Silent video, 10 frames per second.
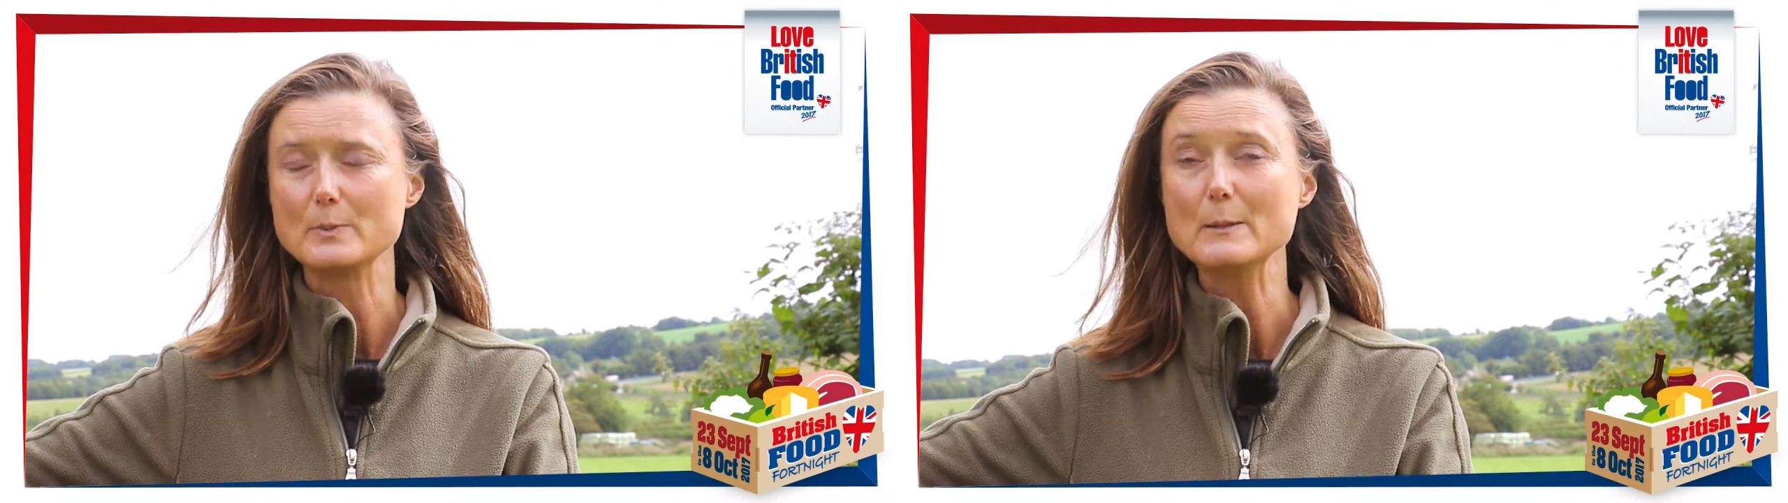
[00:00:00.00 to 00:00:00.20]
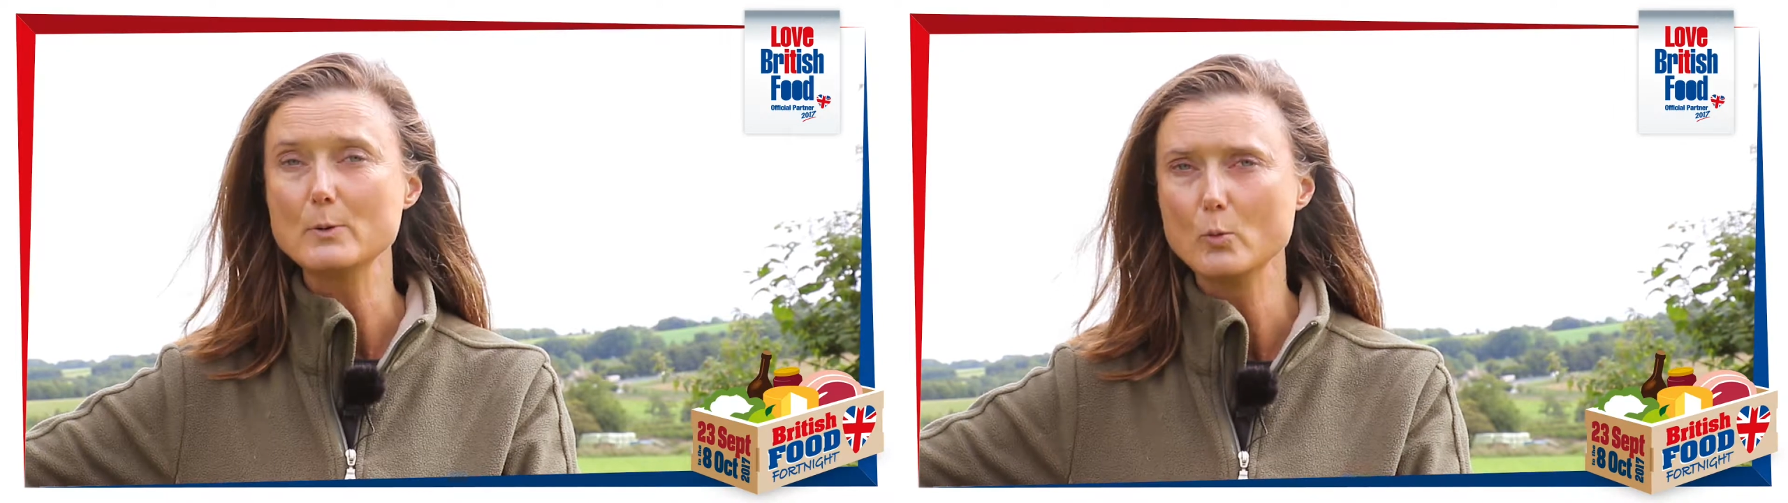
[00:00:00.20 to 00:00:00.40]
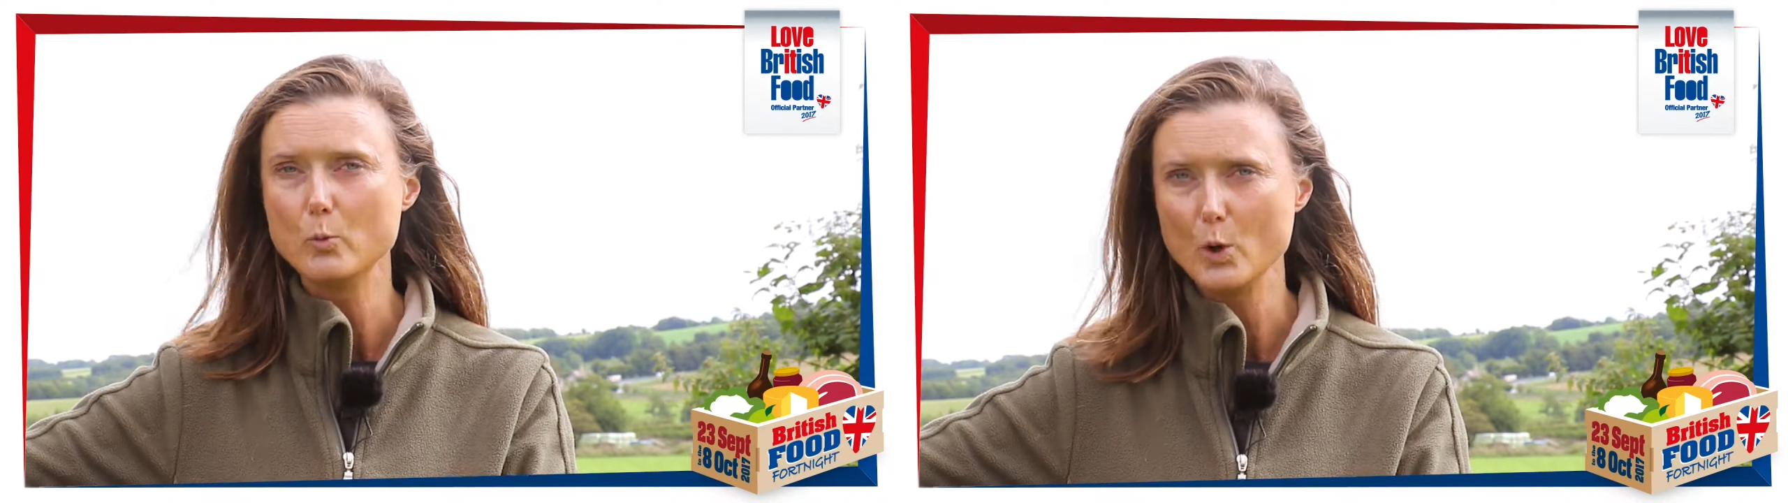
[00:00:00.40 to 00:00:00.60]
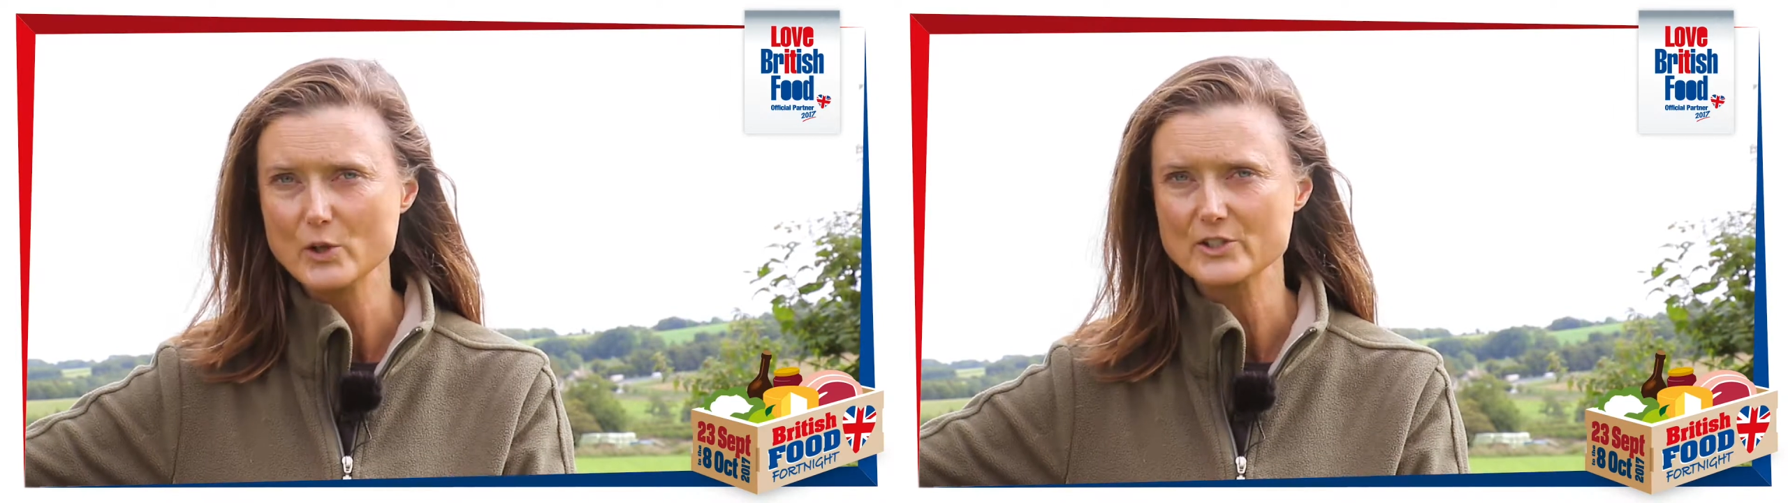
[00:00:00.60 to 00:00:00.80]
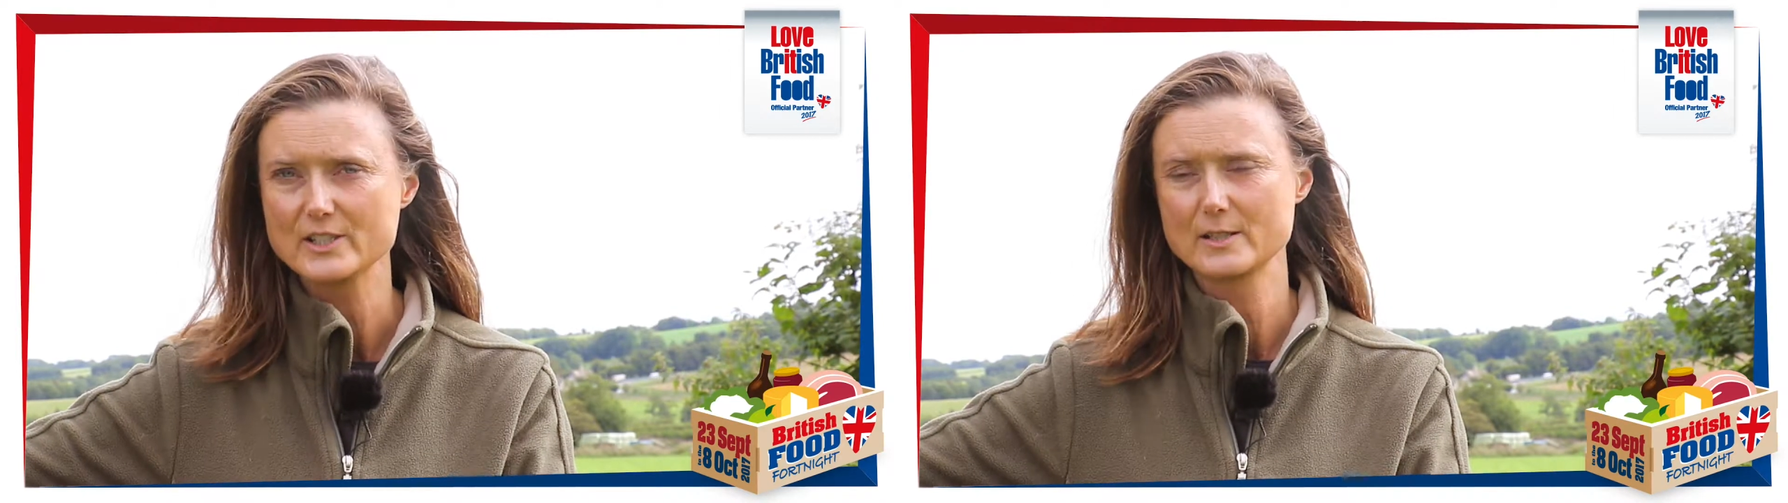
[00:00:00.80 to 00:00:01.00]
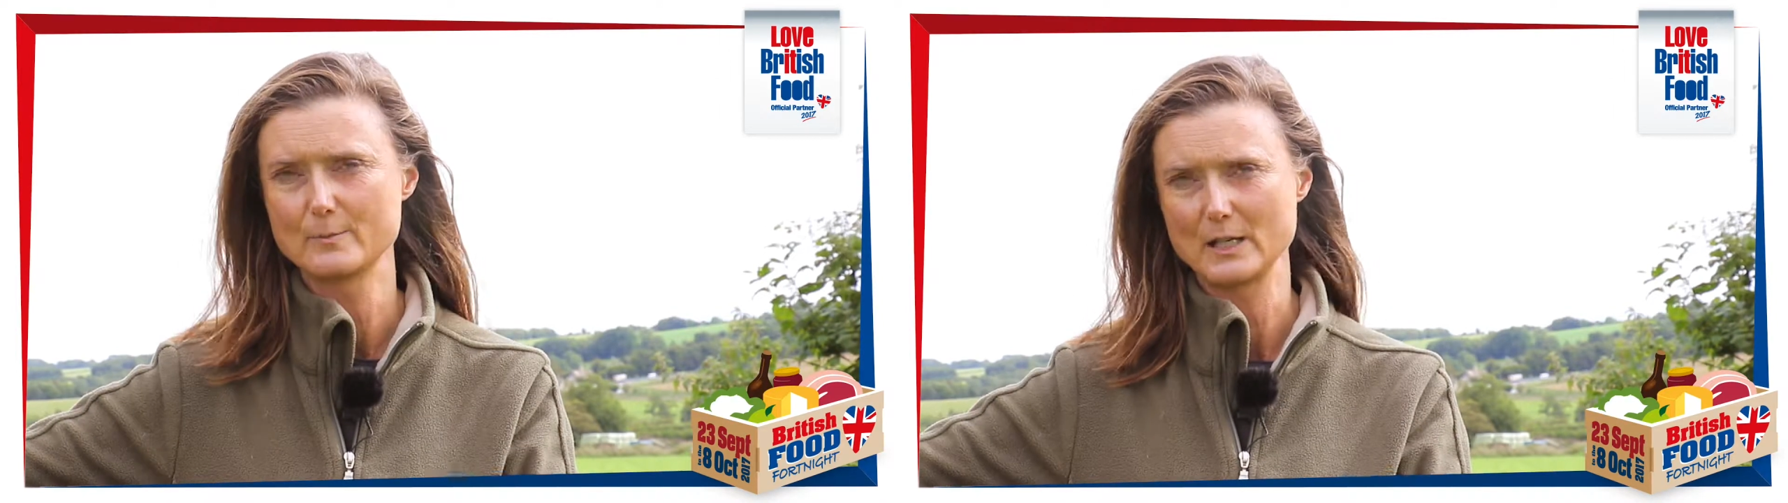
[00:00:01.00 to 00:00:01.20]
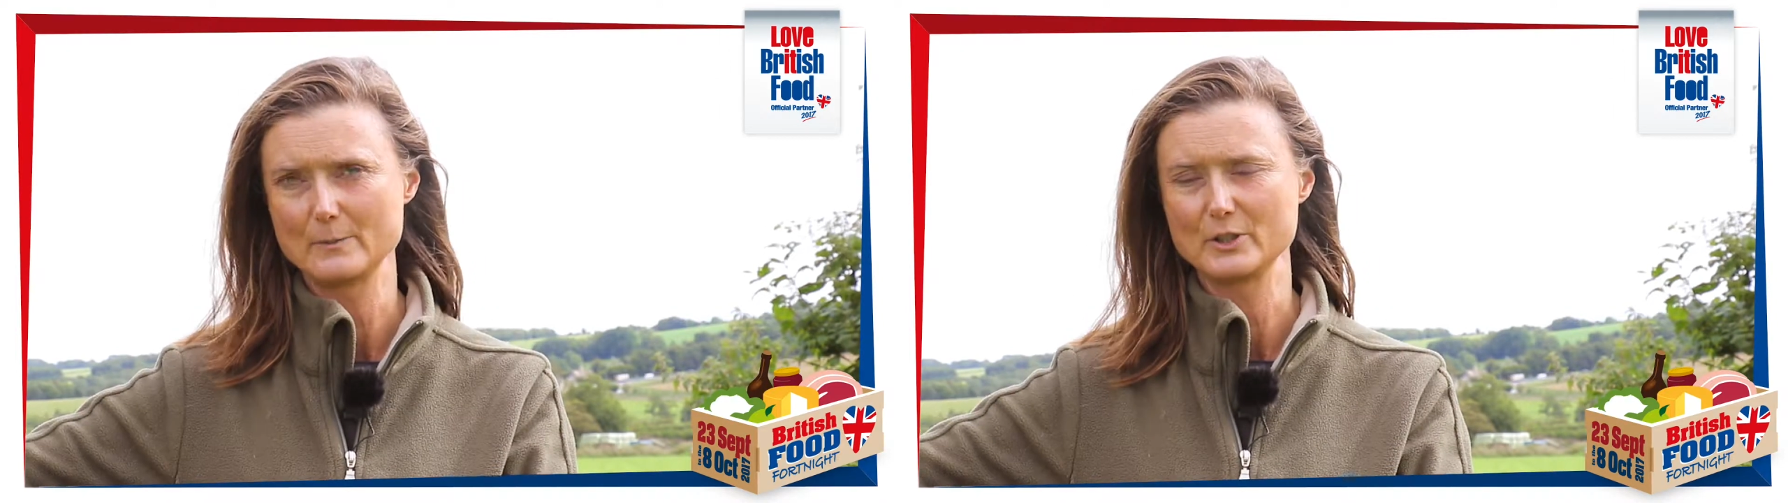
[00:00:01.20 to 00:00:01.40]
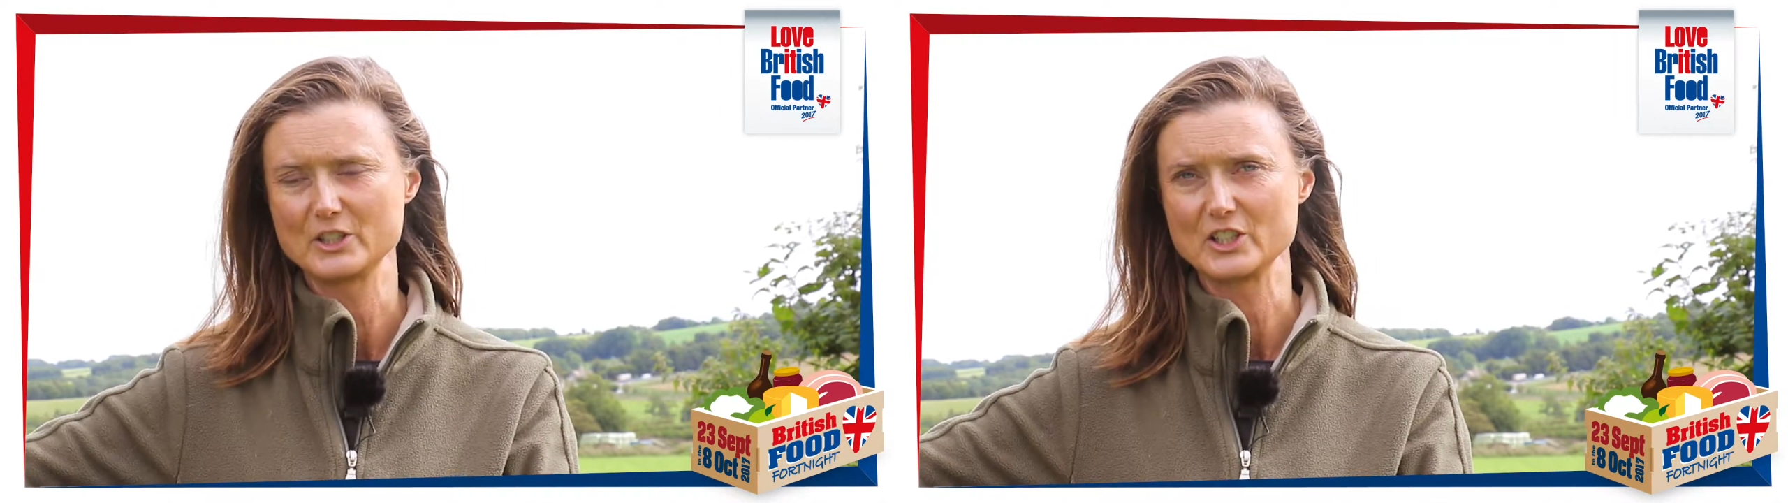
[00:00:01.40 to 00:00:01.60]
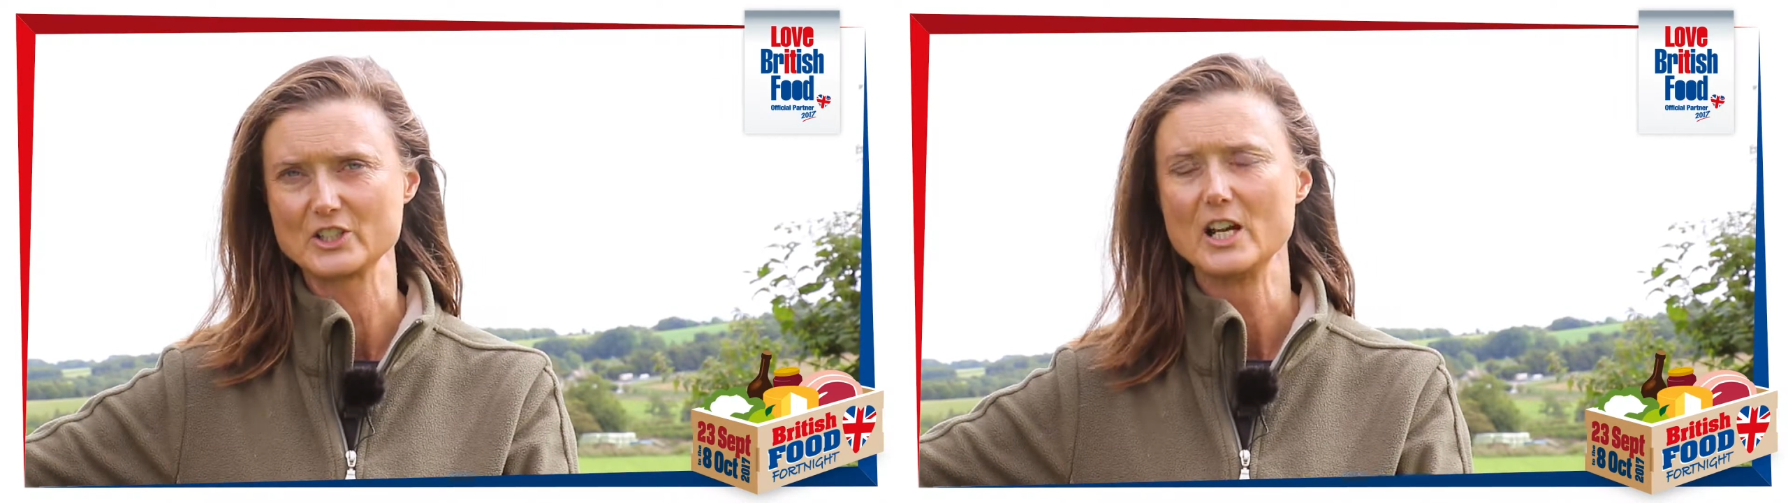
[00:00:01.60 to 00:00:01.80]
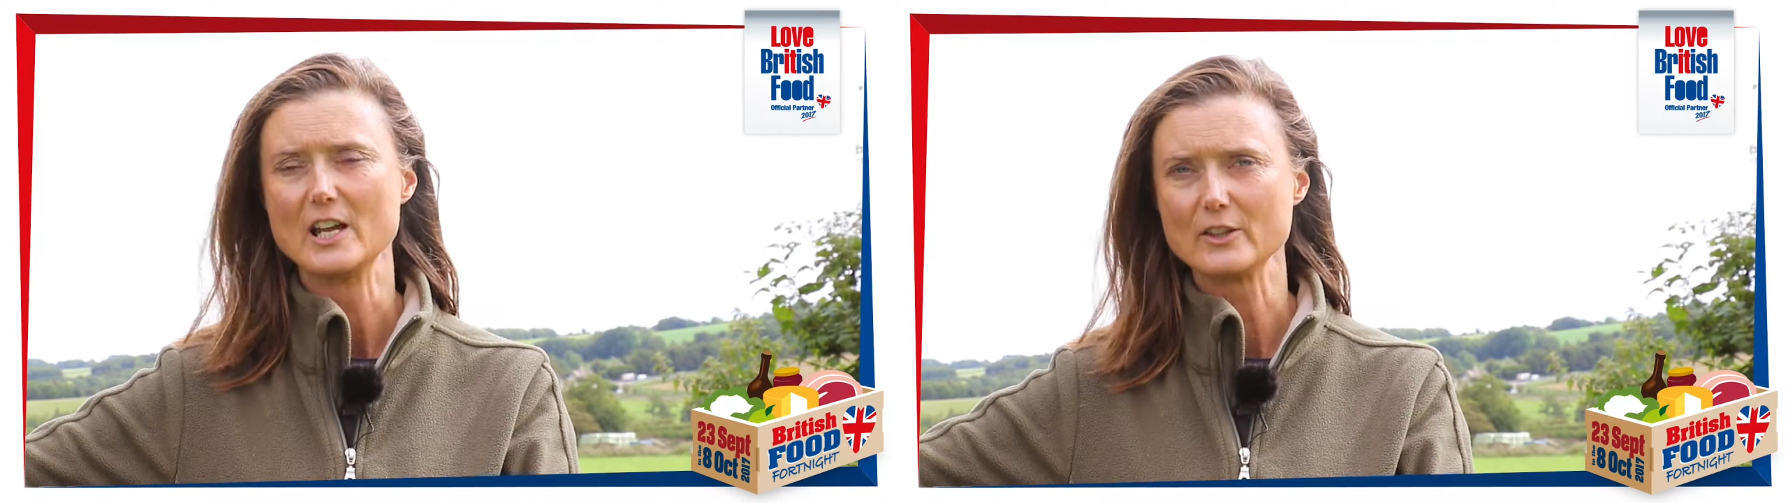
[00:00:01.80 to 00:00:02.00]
People want to buy British.